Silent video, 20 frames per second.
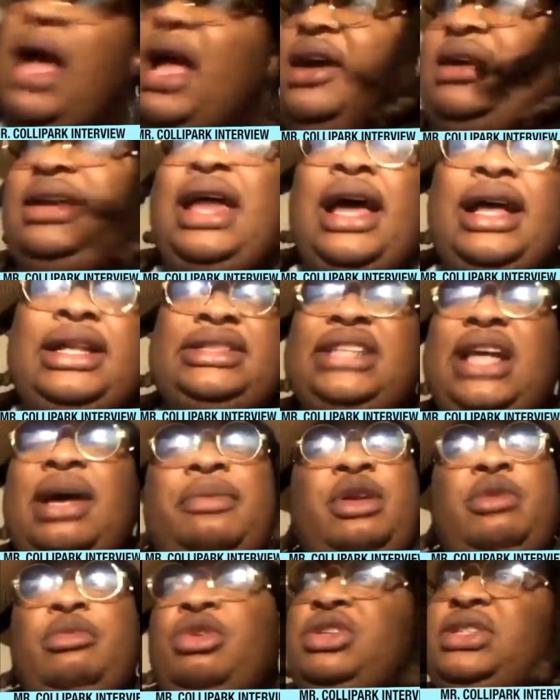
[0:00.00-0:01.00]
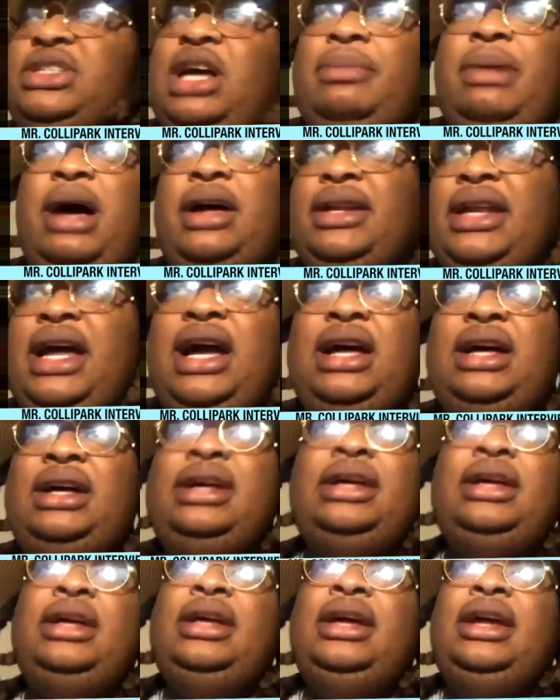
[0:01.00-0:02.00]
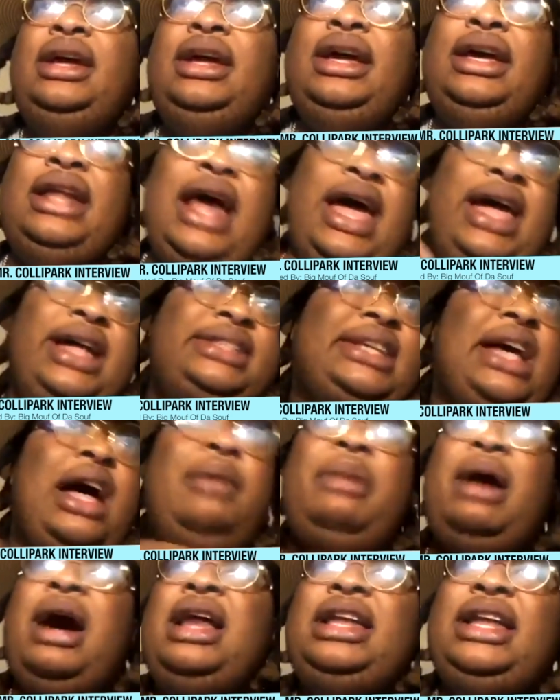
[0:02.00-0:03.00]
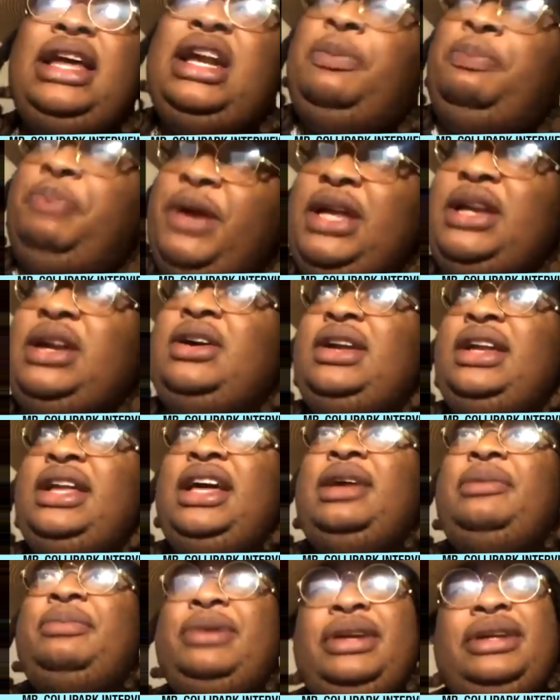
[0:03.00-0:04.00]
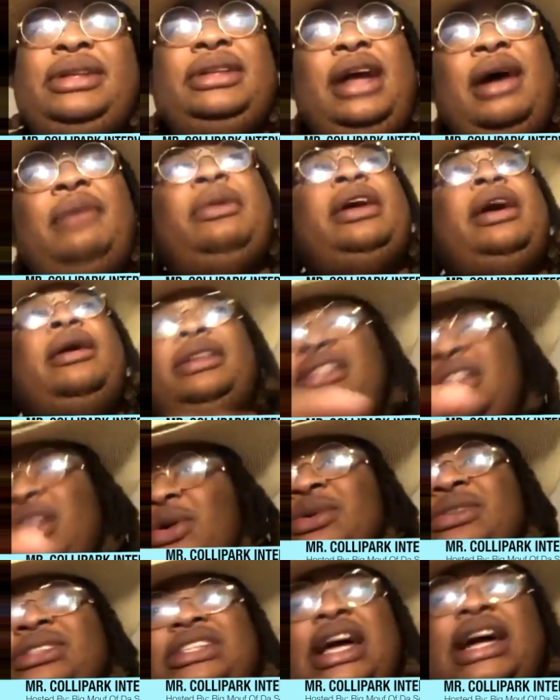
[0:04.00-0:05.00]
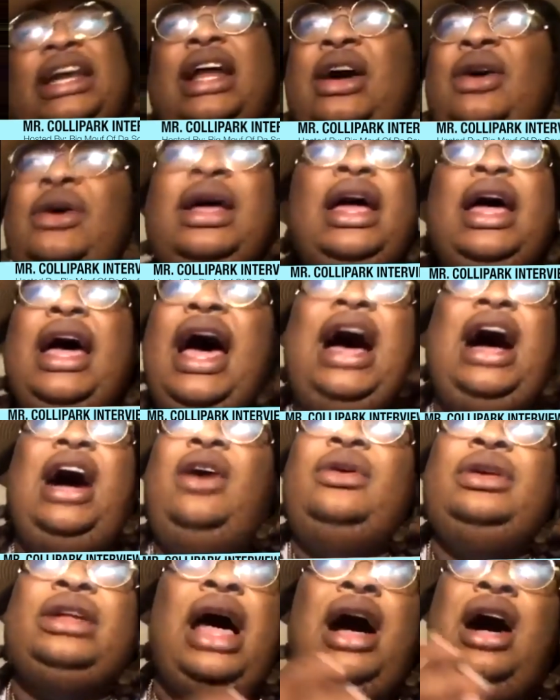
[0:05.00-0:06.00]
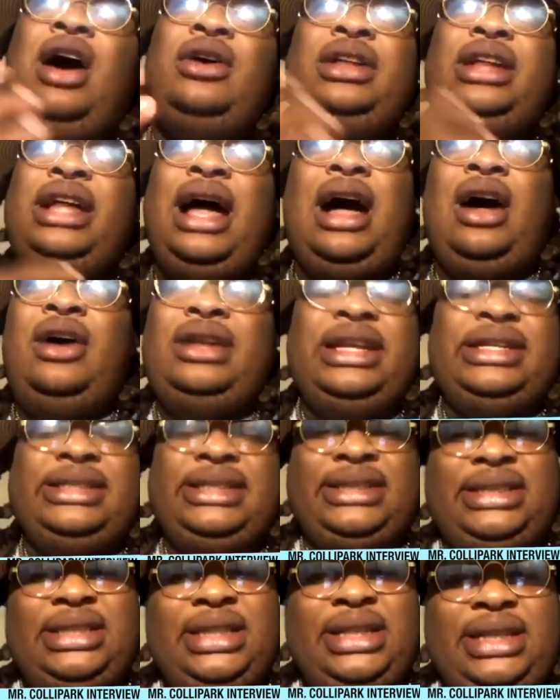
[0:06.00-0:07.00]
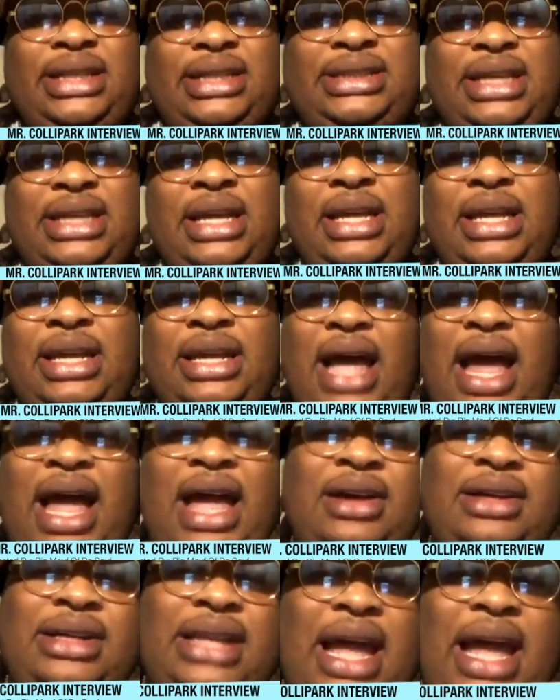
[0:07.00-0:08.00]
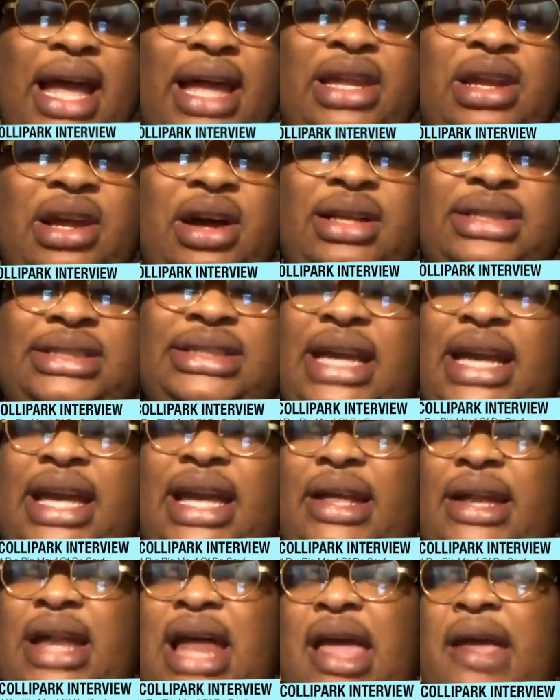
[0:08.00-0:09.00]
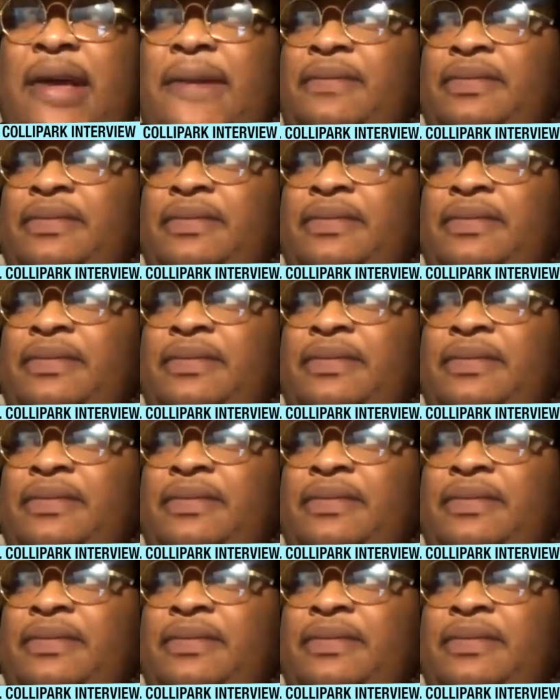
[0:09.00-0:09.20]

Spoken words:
ain't going to lie, some of the music come out now. And I ain't talking about Atlanta picking on Atlanta, but I'm going to throw a shout out. I don't listen to it because I ain't going to lie. You know what I'm saying? Like,